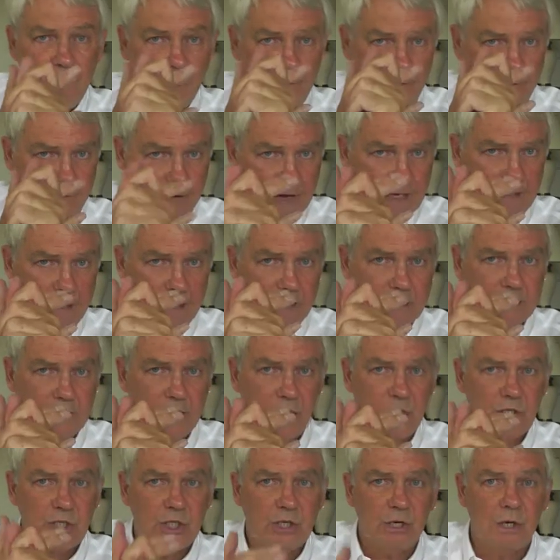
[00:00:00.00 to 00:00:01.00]
fitness
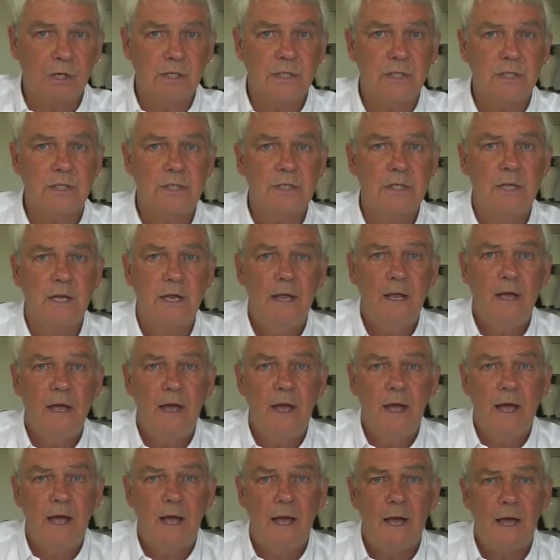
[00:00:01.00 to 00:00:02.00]
instructors,
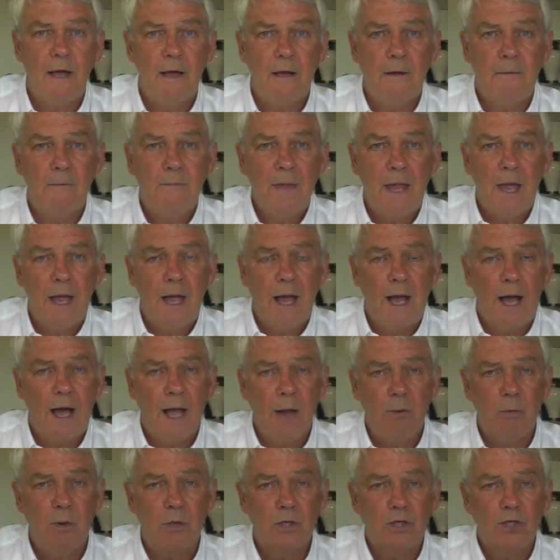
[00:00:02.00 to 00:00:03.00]

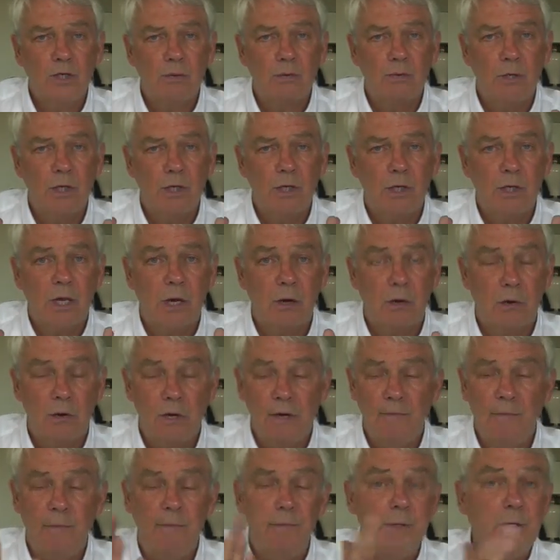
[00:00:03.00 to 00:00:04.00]
I want to work, or
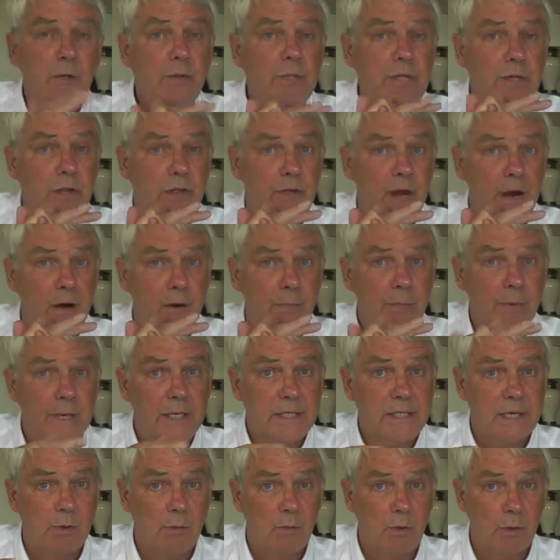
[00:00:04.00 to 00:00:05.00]
even beauty
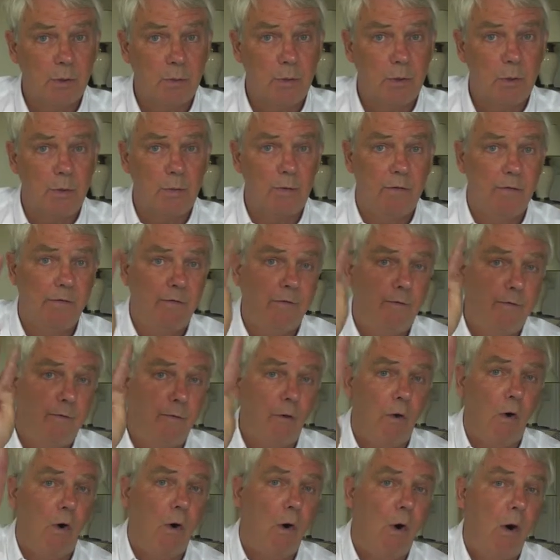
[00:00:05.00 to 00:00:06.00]
therapist, I want to work with
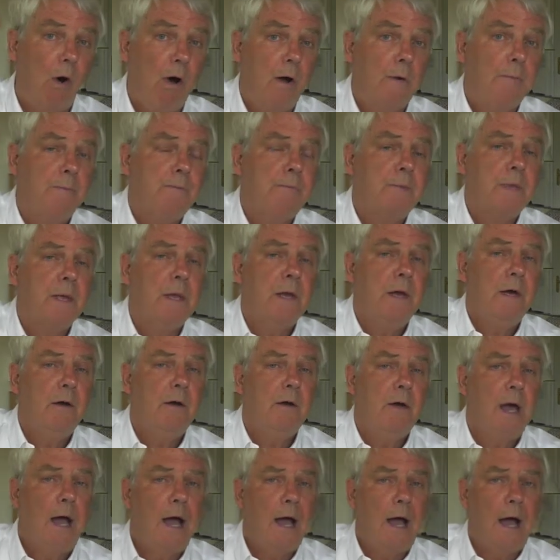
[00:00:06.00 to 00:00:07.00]
4
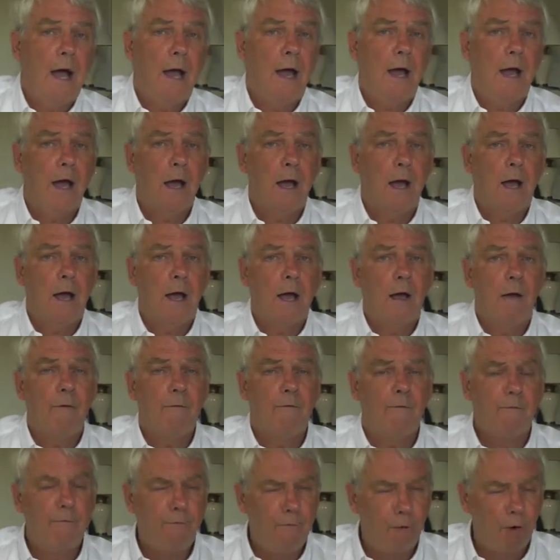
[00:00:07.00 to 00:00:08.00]

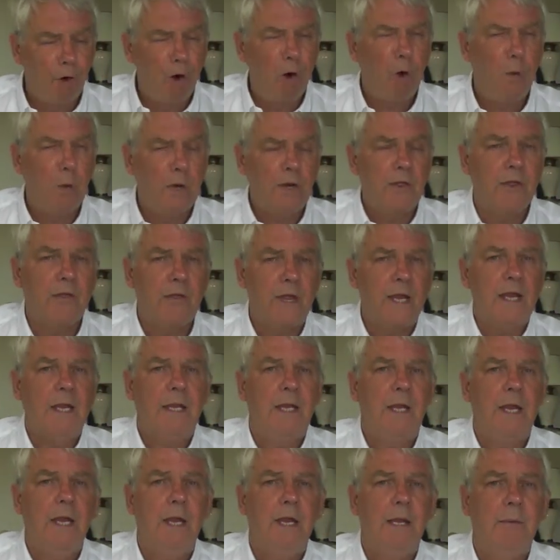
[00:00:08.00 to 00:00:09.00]

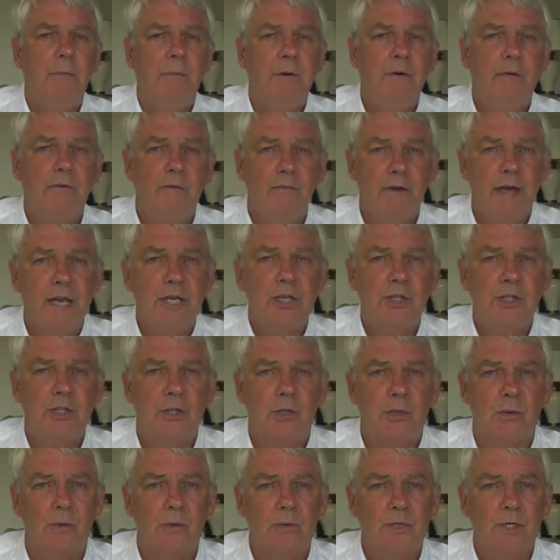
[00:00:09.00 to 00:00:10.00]
forward-thinking
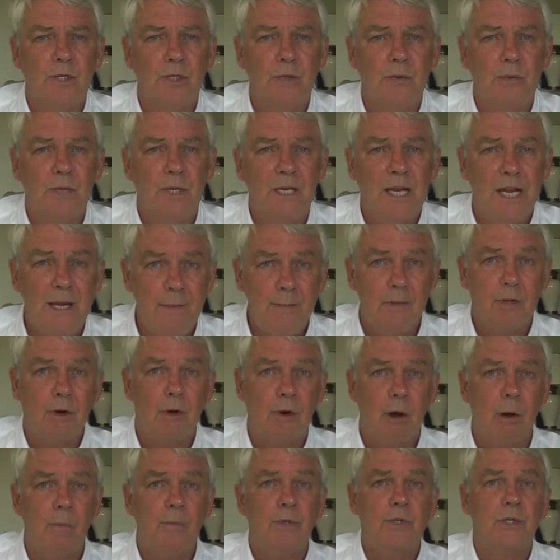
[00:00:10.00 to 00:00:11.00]
professionals who keep
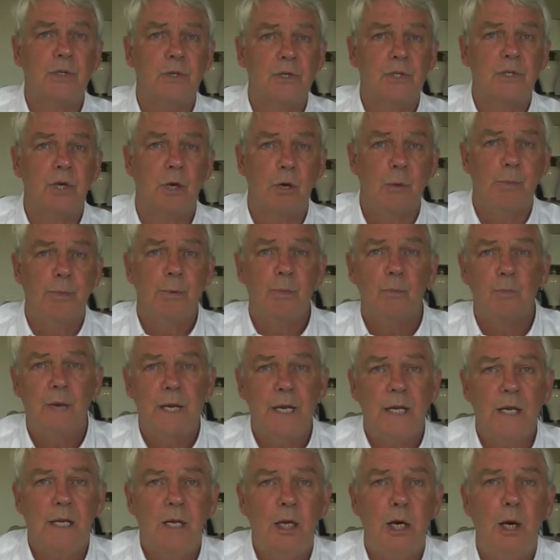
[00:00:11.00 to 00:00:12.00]
their options open
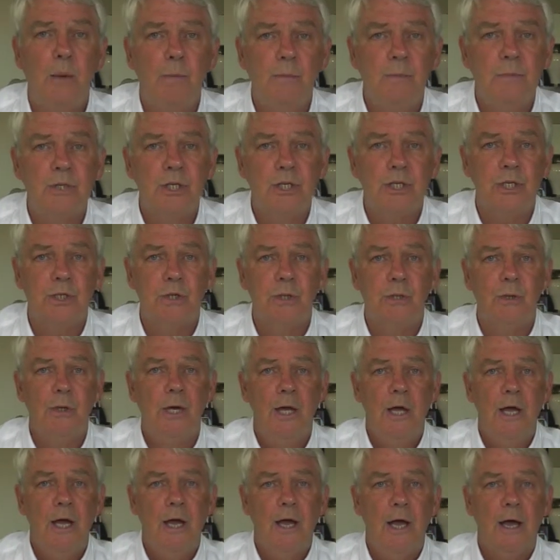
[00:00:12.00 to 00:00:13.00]
when it comes
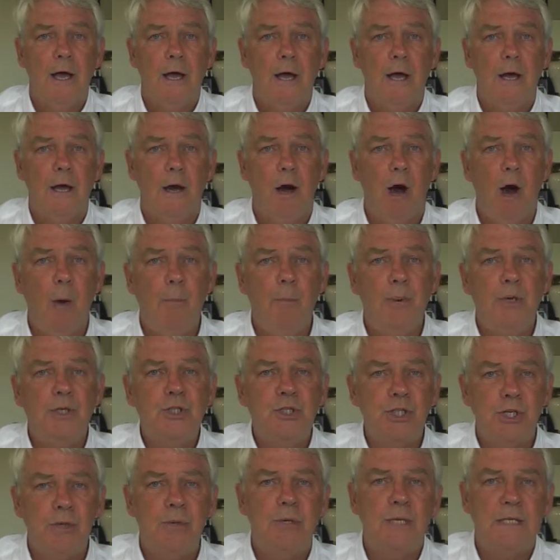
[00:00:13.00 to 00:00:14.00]
to
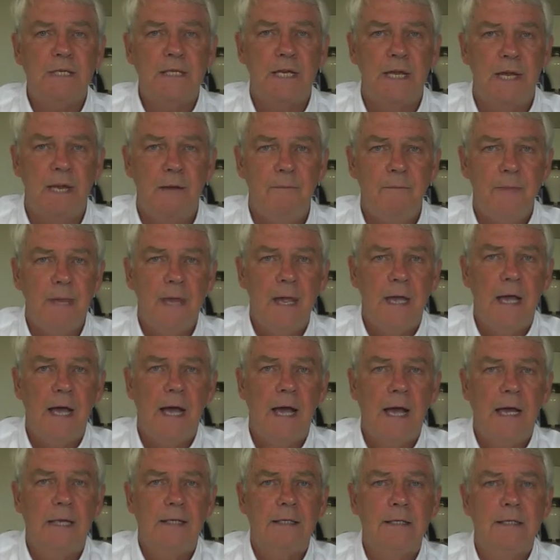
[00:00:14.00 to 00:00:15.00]
opportunity.
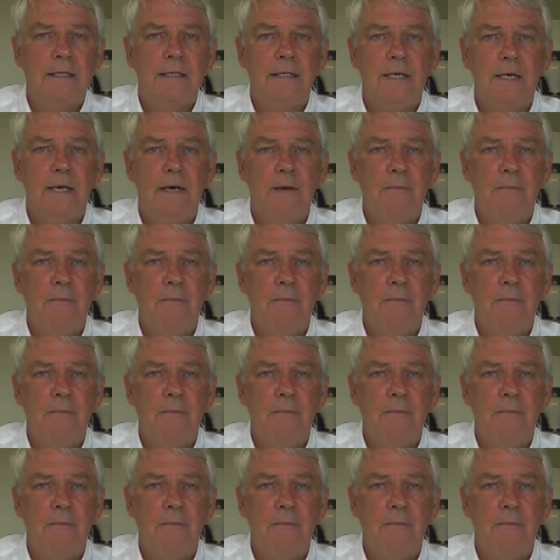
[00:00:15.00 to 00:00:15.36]
And